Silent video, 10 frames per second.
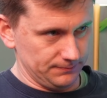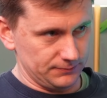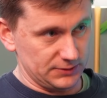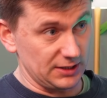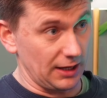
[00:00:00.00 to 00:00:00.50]

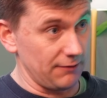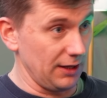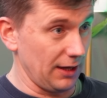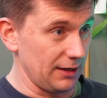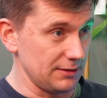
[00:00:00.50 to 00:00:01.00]

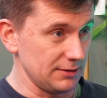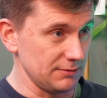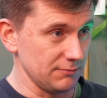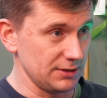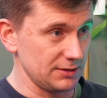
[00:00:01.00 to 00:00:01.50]
safety cases
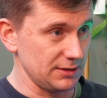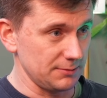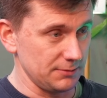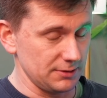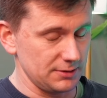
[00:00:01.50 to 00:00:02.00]
and risk
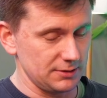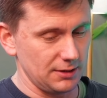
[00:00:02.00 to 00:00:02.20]
assessments.